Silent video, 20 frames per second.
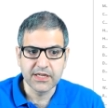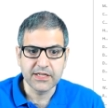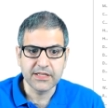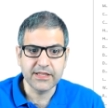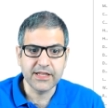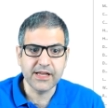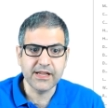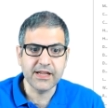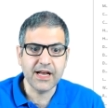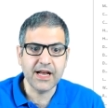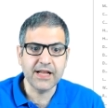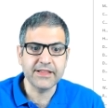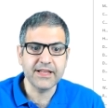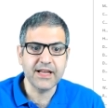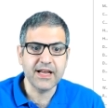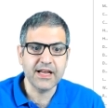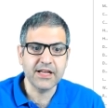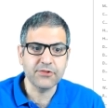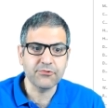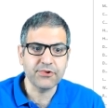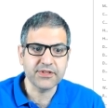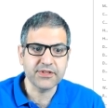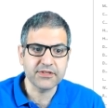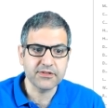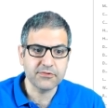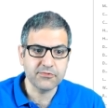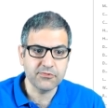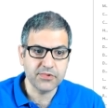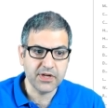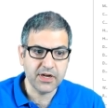Then at the end, what
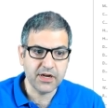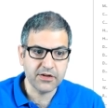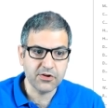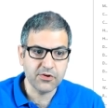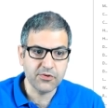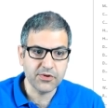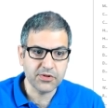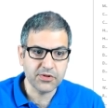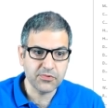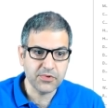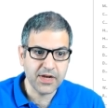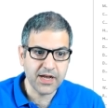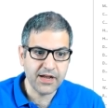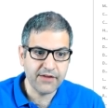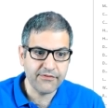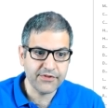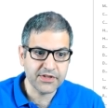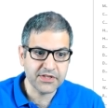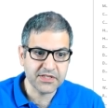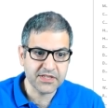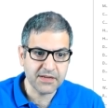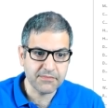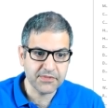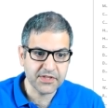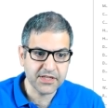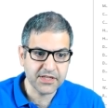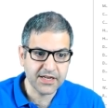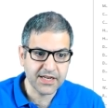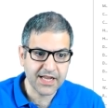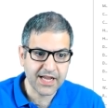we are going to have is
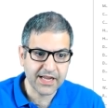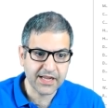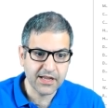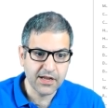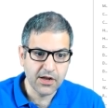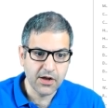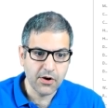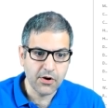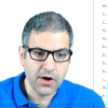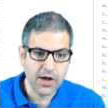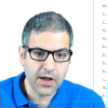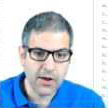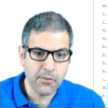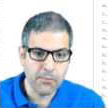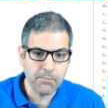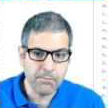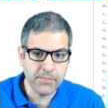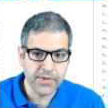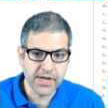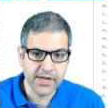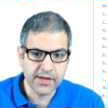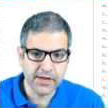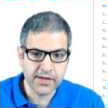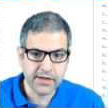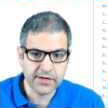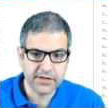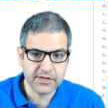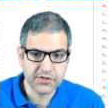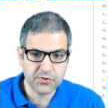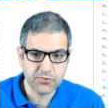something like a
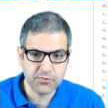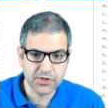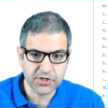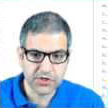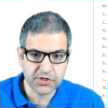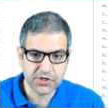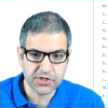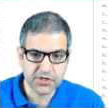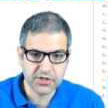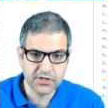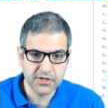big switch